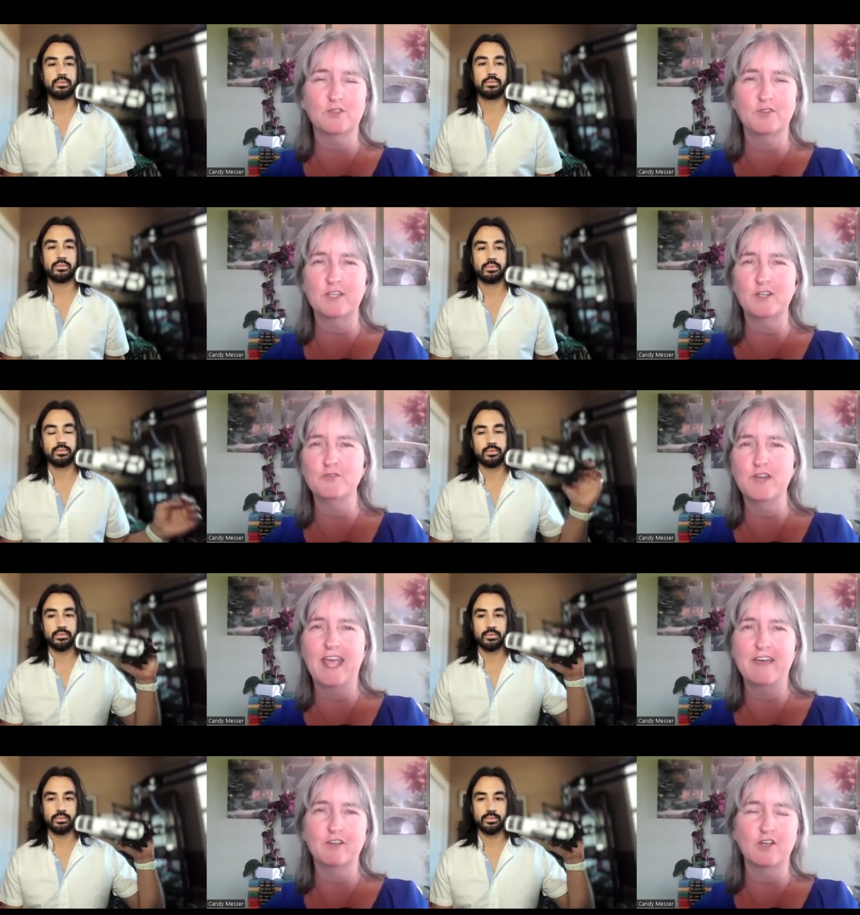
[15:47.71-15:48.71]
Speaker 1: so they don't
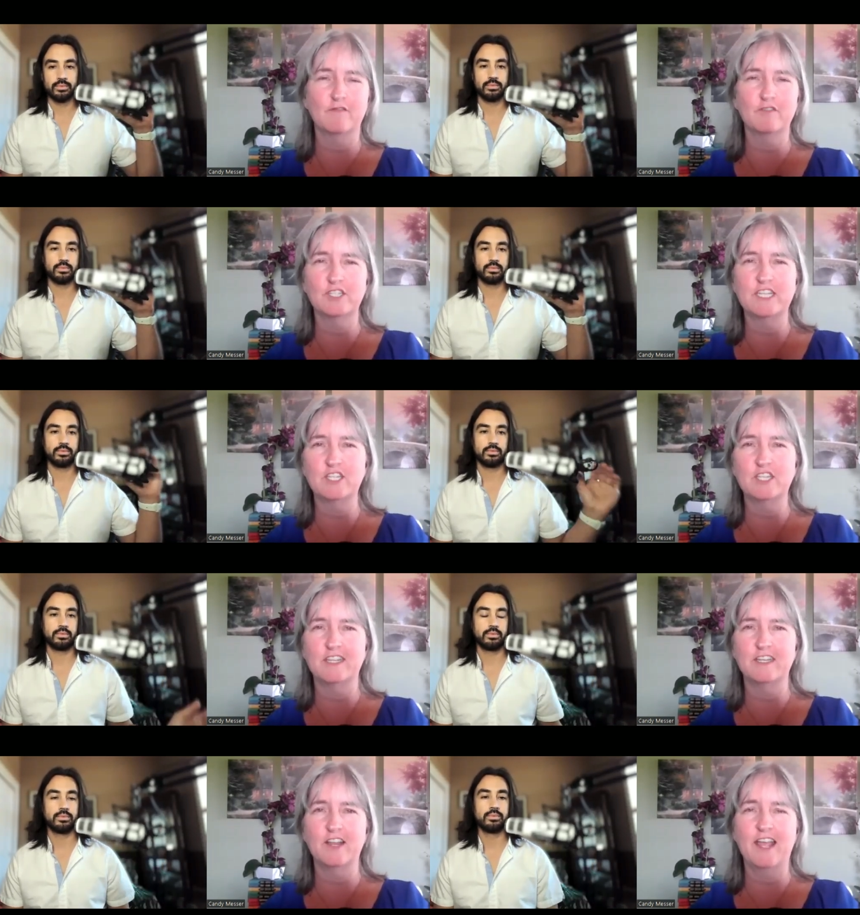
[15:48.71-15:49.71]
have a conversation
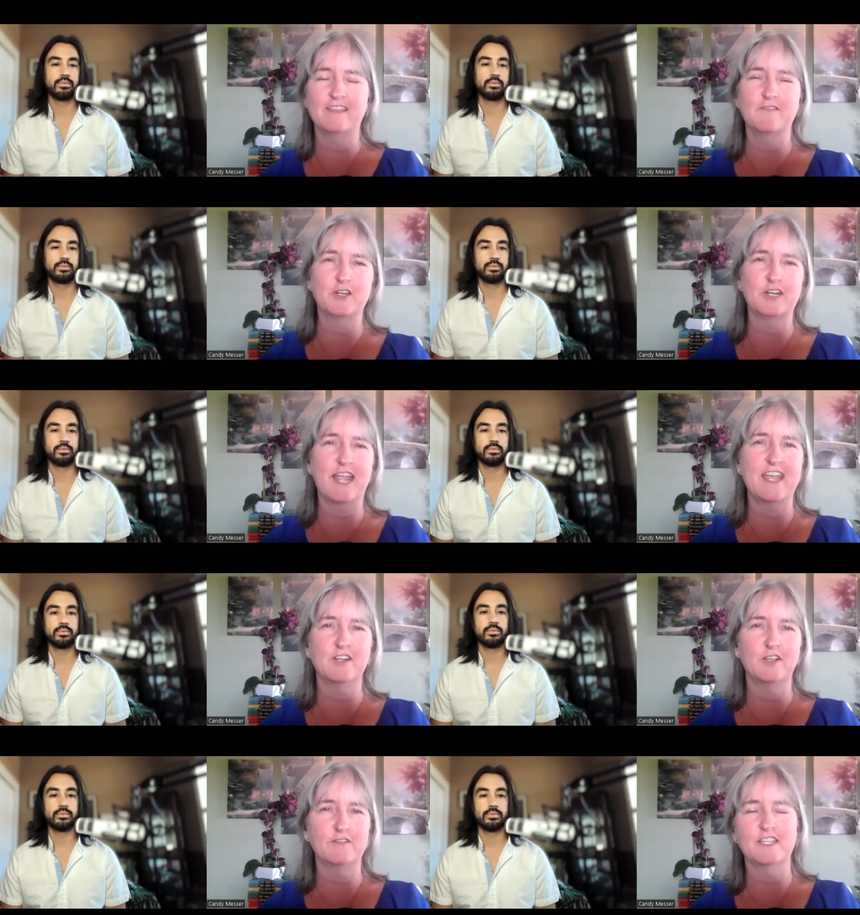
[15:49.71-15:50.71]
and at the very
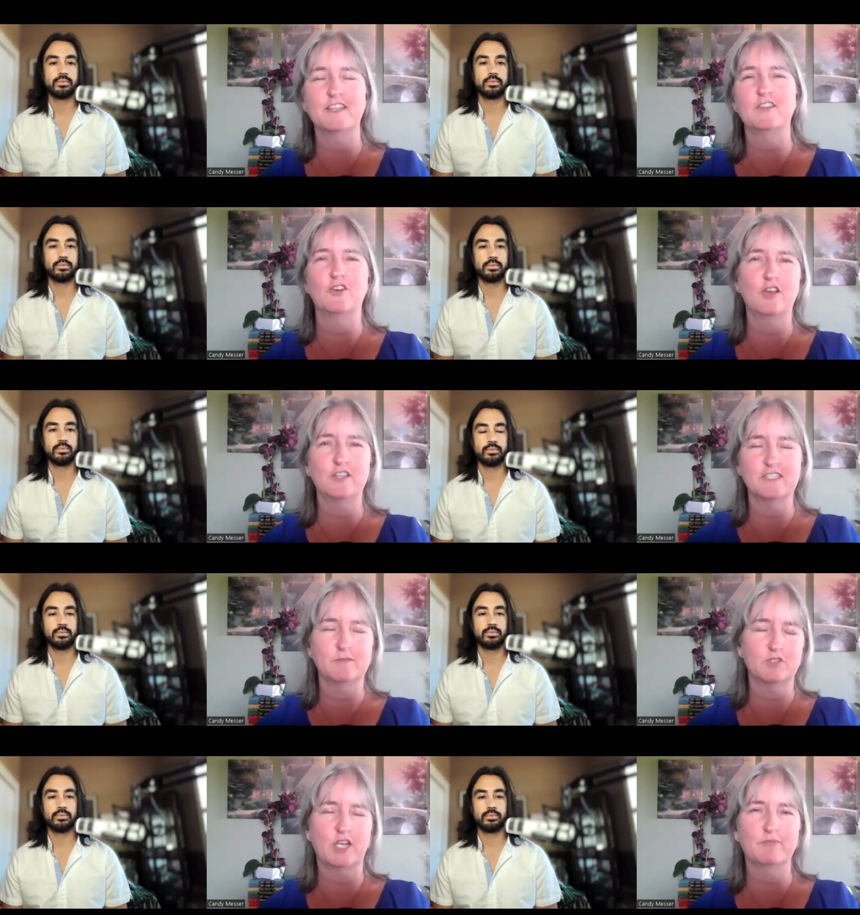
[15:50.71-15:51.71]
end, all of a sudden there are all these
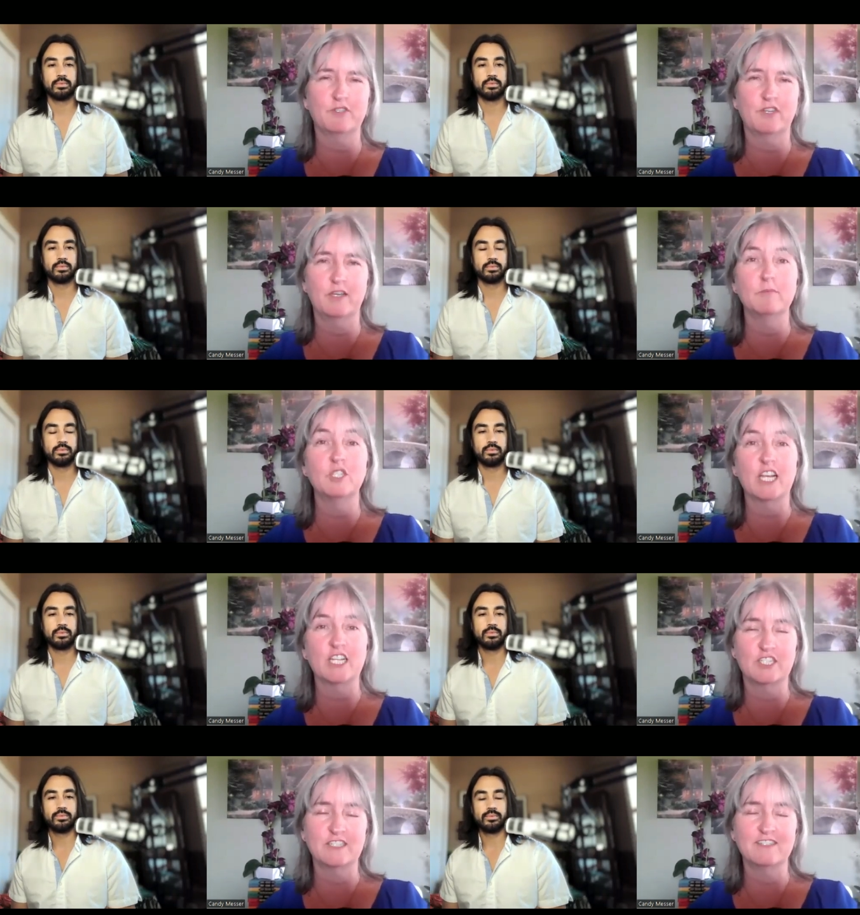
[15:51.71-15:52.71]
object-
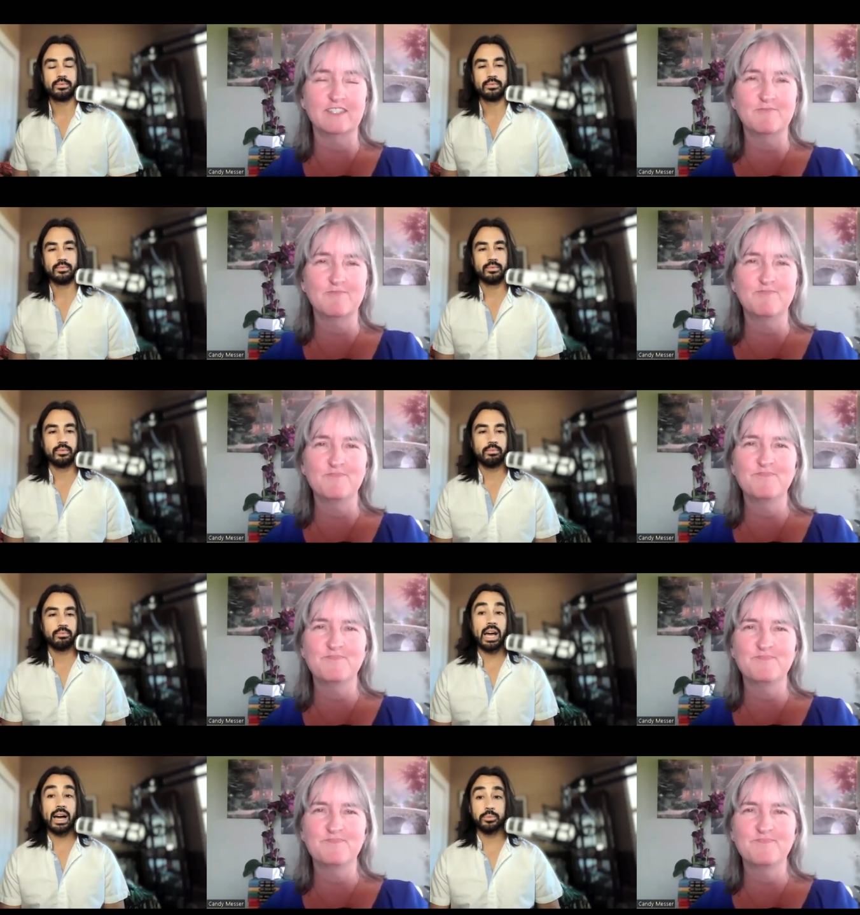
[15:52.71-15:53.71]
objections.
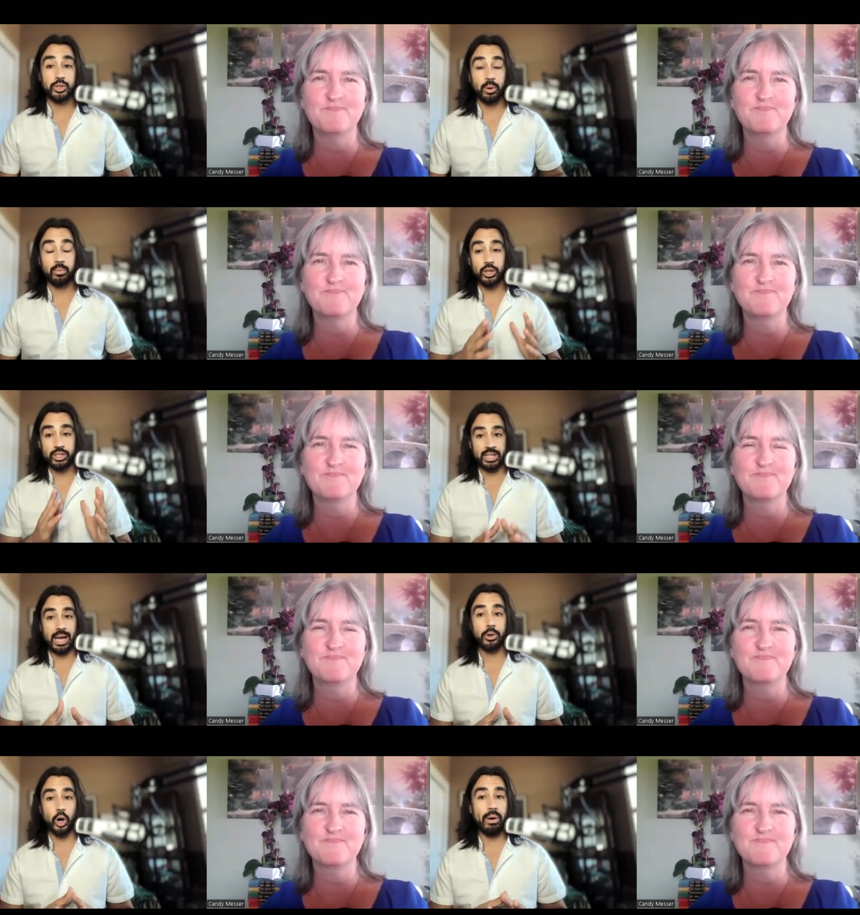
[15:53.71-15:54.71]
Speaker 2: Yeah. So first
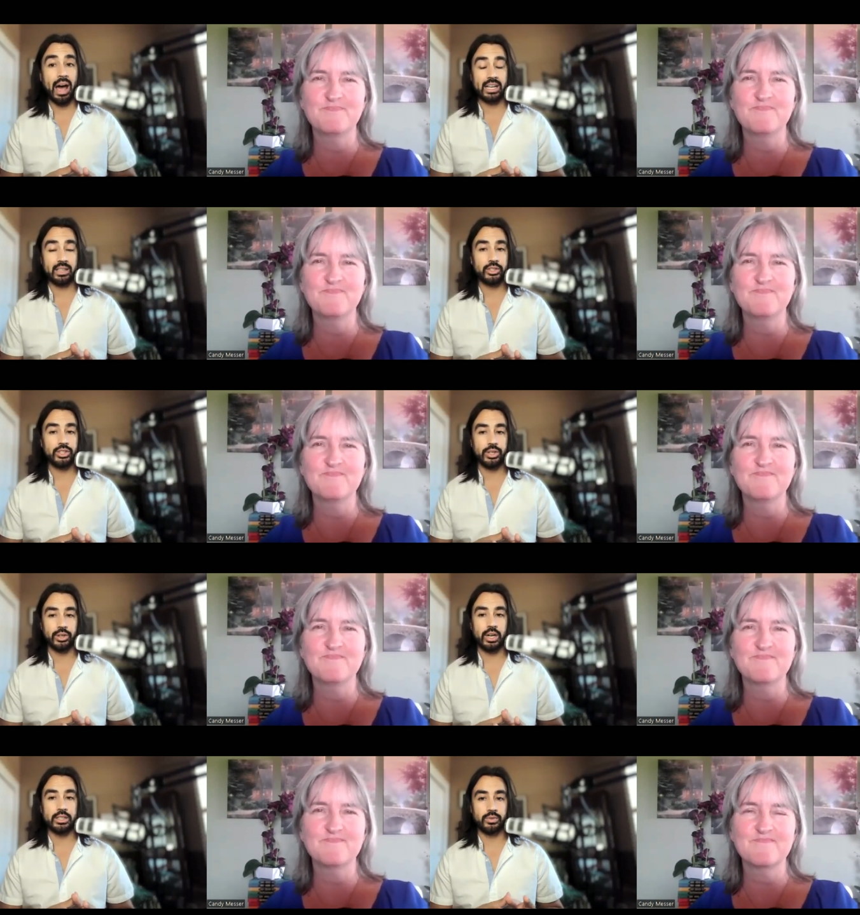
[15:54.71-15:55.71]
step, go back and listen to your
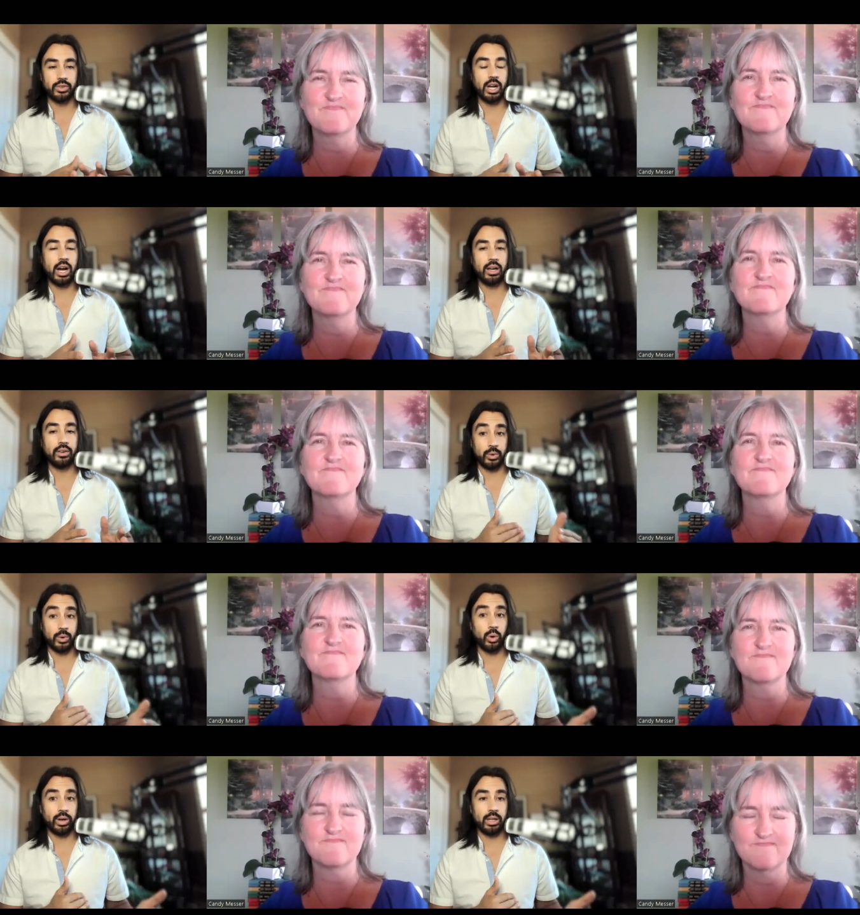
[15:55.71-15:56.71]
calls if you're not, if you're
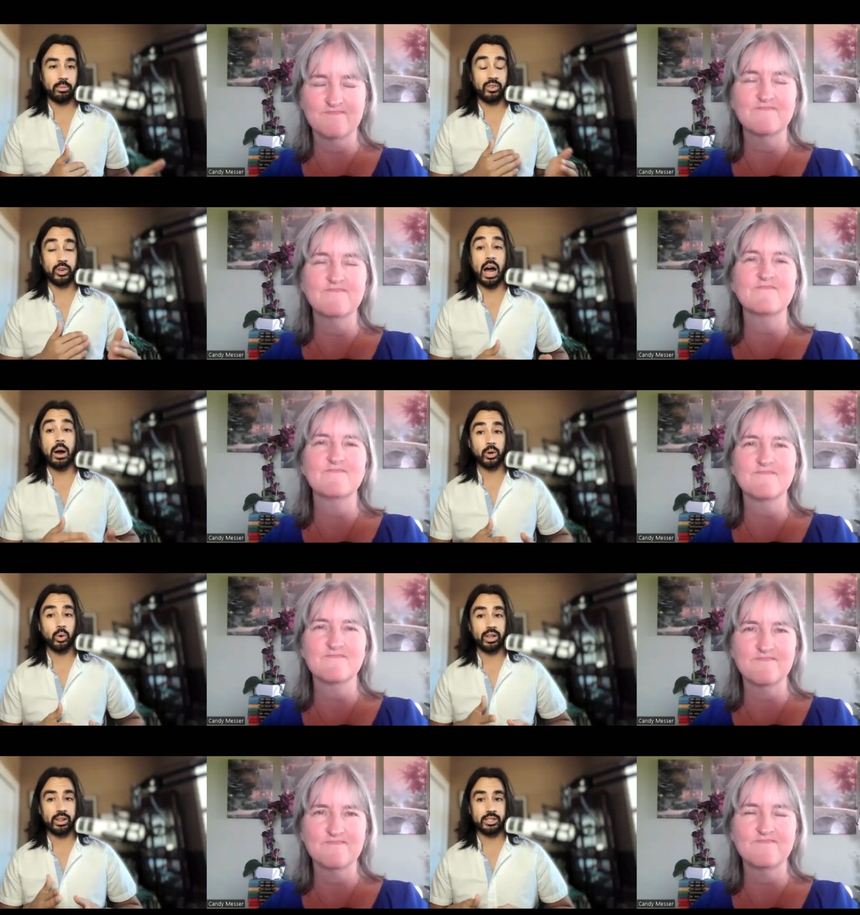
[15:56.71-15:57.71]
recording them. If you're not
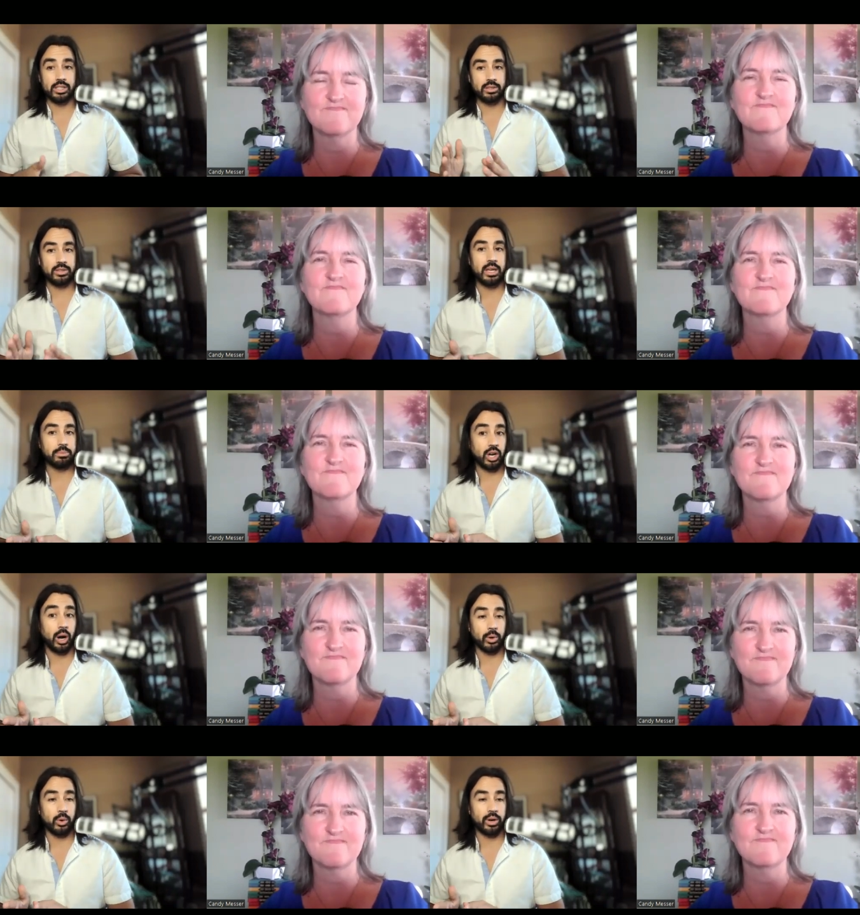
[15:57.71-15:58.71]
recording them, them start
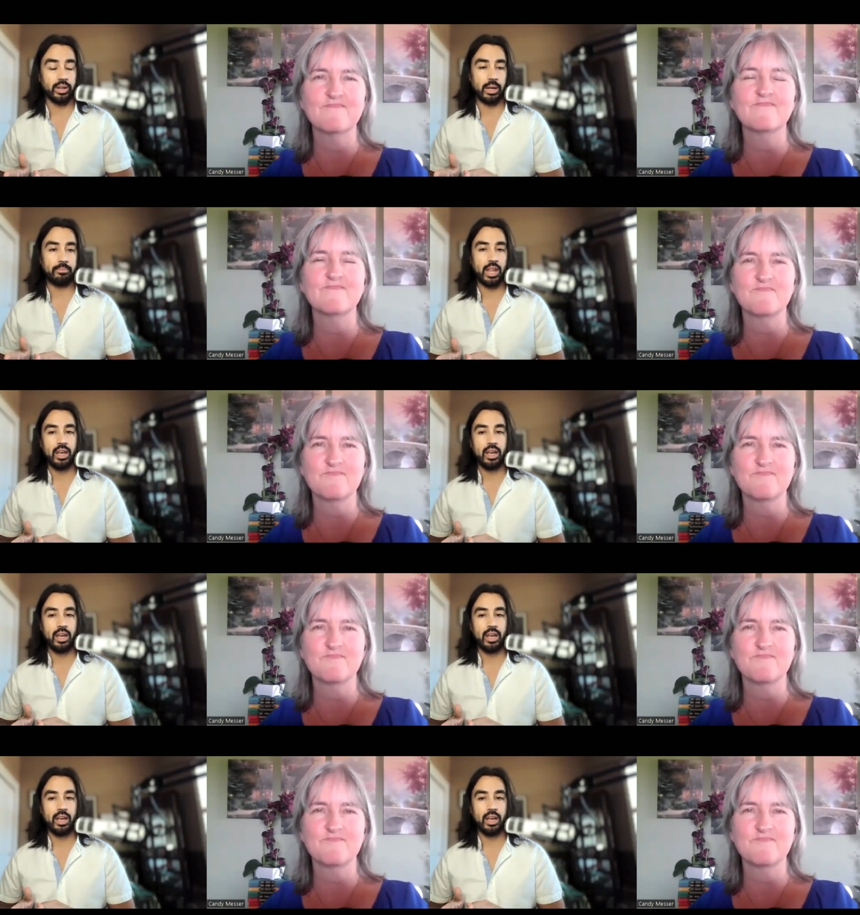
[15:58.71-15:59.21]
recording them.